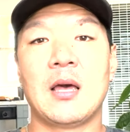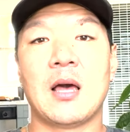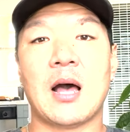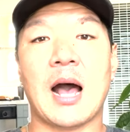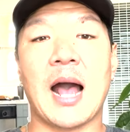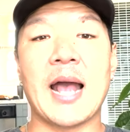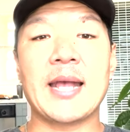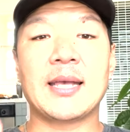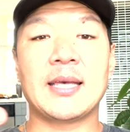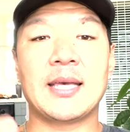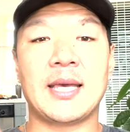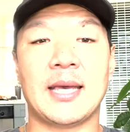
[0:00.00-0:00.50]

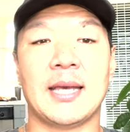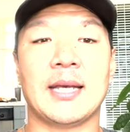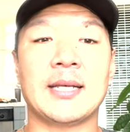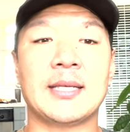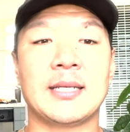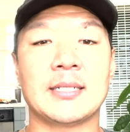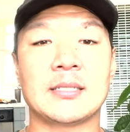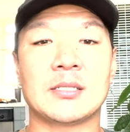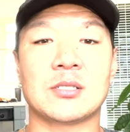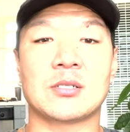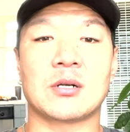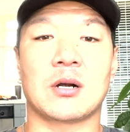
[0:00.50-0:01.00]
I can't
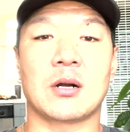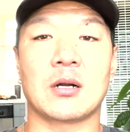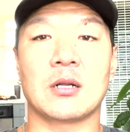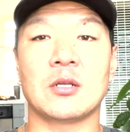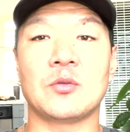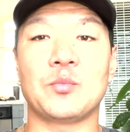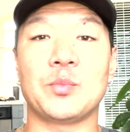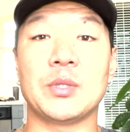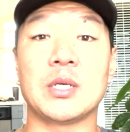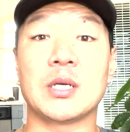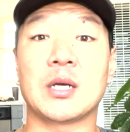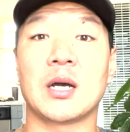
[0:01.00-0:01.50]
get
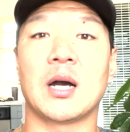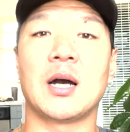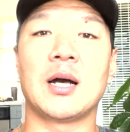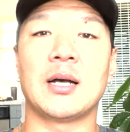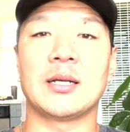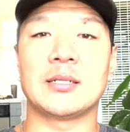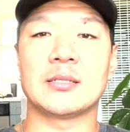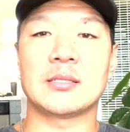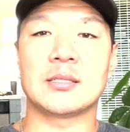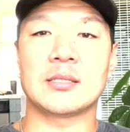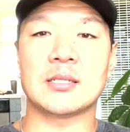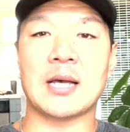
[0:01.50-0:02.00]
started
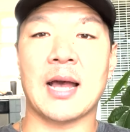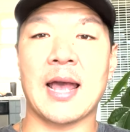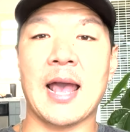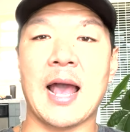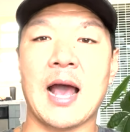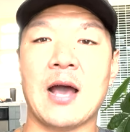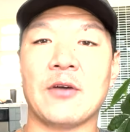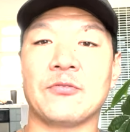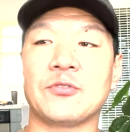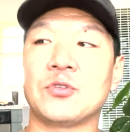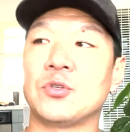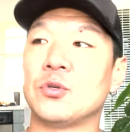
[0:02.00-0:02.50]
because I
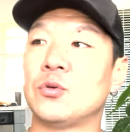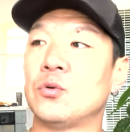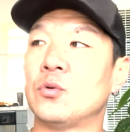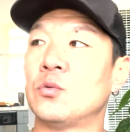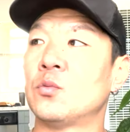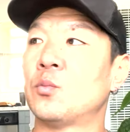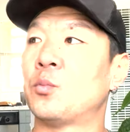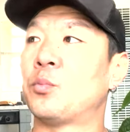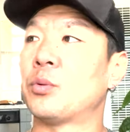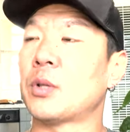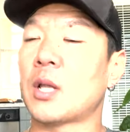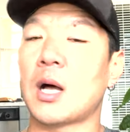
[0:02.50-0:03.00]
have to
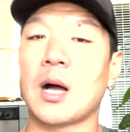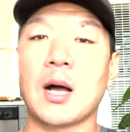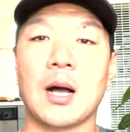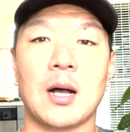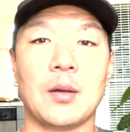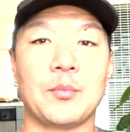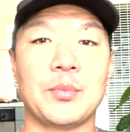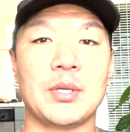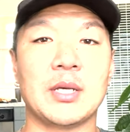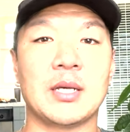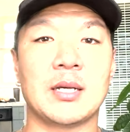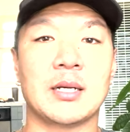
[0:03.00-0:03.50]
blah
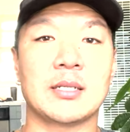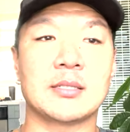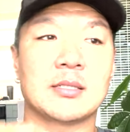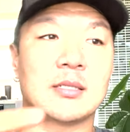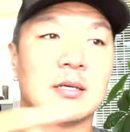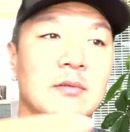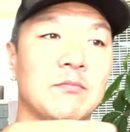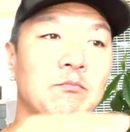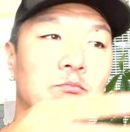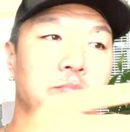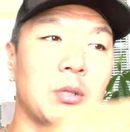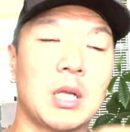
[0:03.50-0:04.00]
because
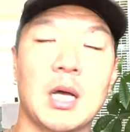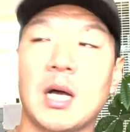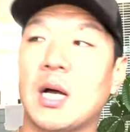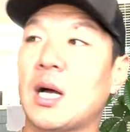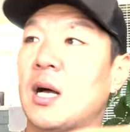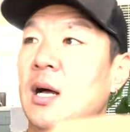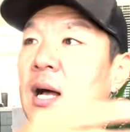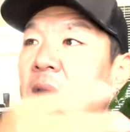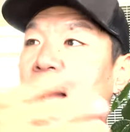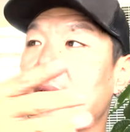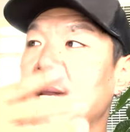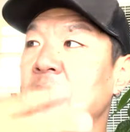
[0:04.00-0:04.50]
of
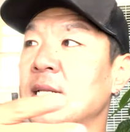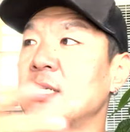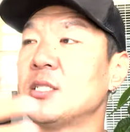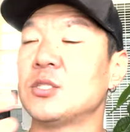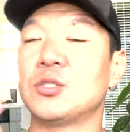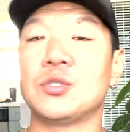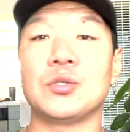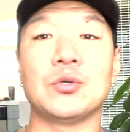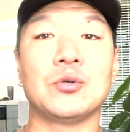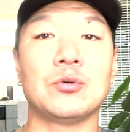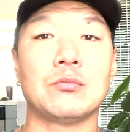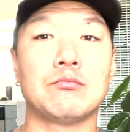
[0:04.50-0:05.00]
blah I need
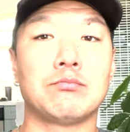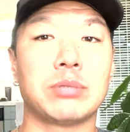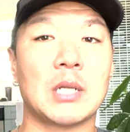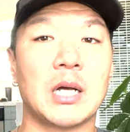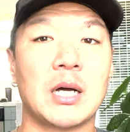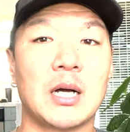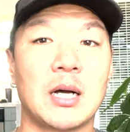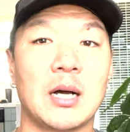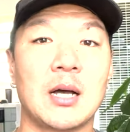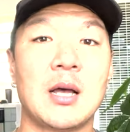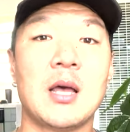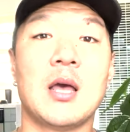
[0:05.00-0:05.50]
to
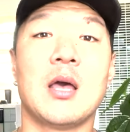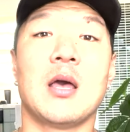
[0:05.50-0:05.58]
blah